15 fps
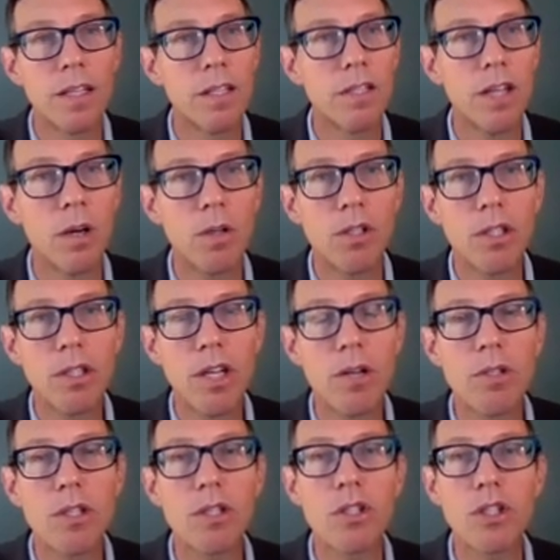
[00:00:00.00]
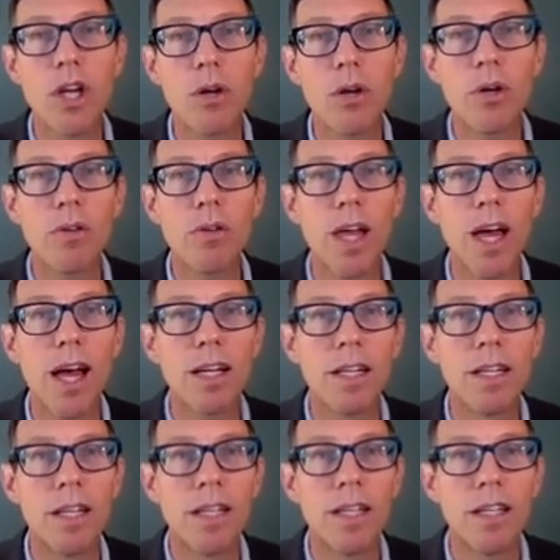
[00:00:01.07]
So it just goes to show you that
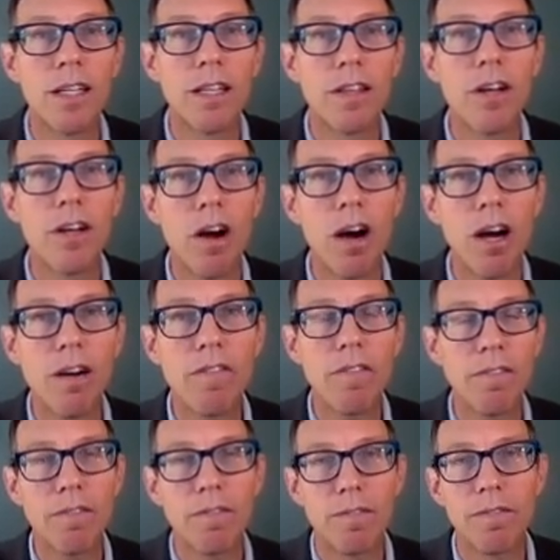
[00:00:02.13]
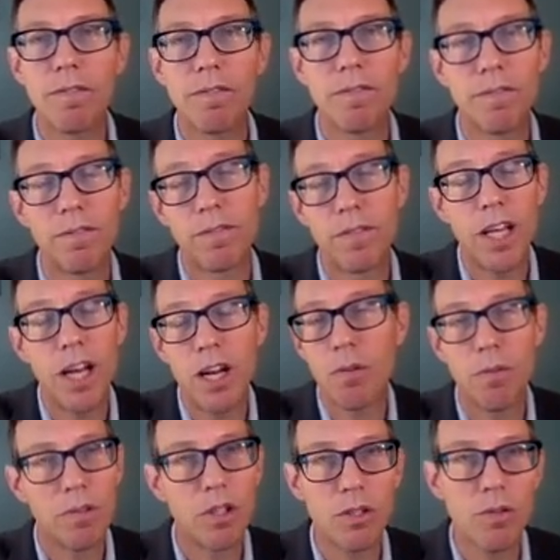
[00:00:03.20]
there are,
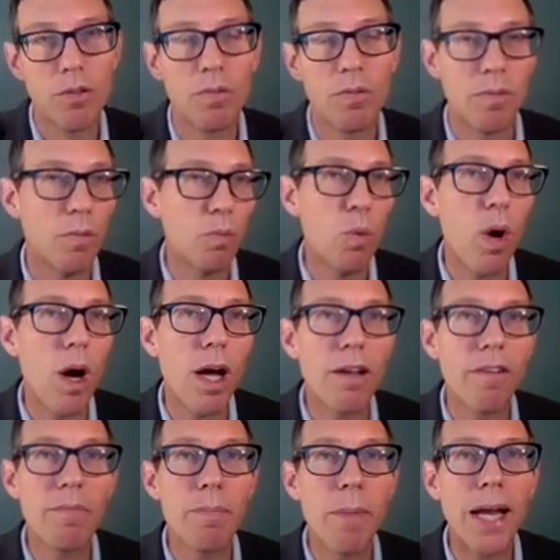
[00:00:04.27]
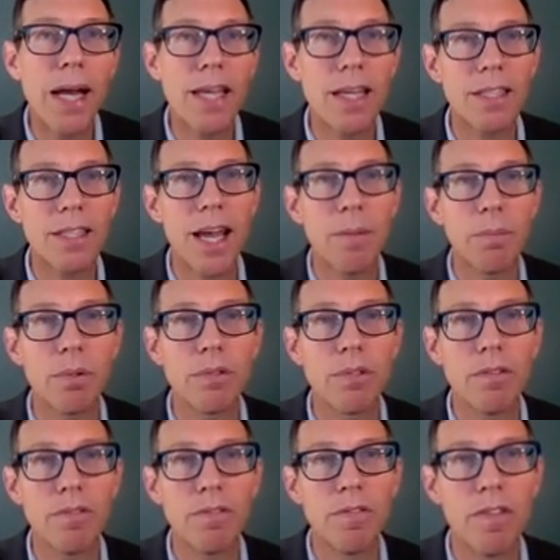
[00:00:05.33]
just one of many
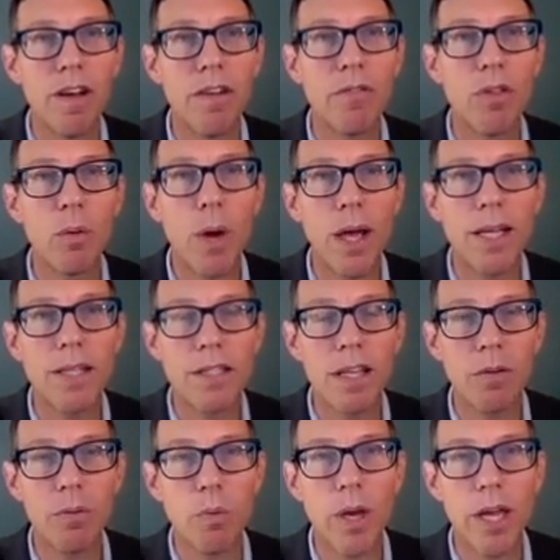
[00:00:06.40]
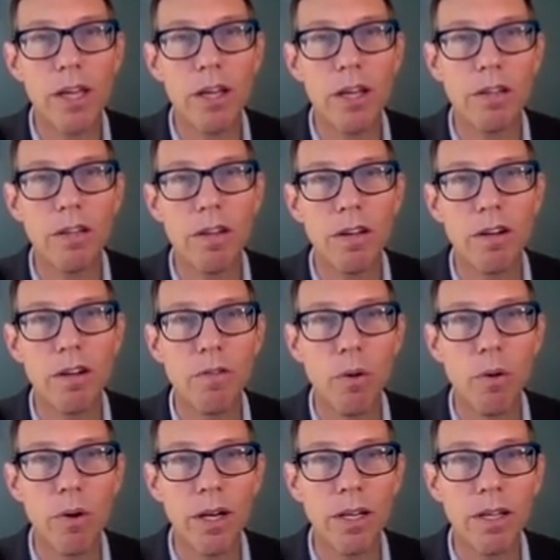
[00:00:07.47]
examples of the ways that we could
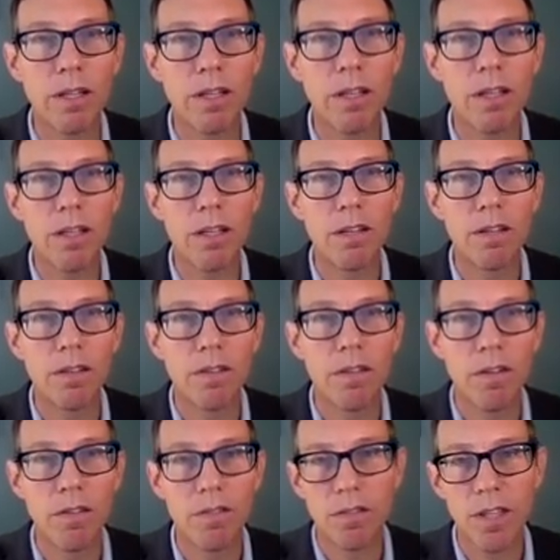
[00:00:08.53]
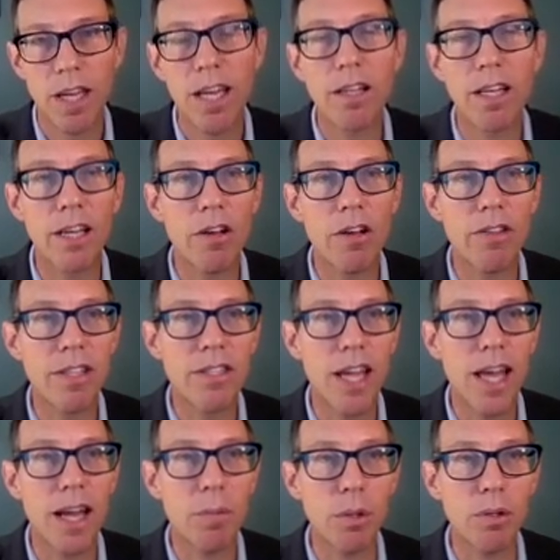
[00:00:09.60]
avoid killing all these
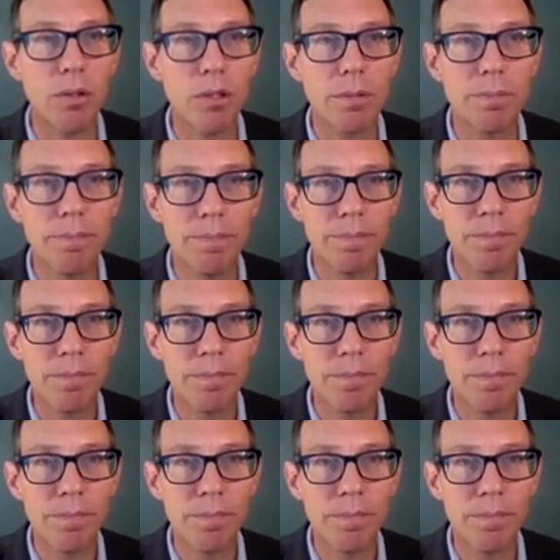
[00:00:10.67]
animals.